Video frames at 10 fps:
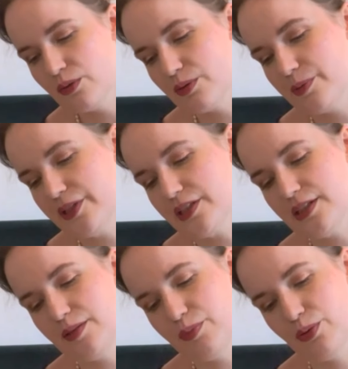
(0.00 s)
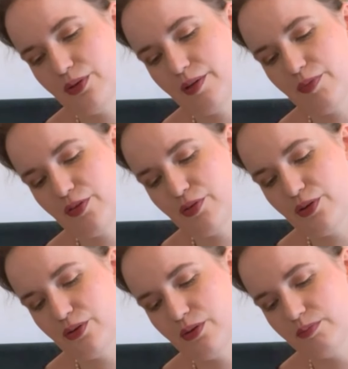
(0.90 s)
repeatedly pull it
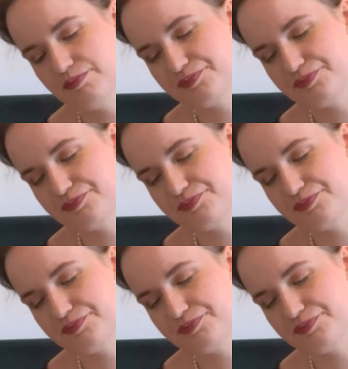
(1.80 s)
through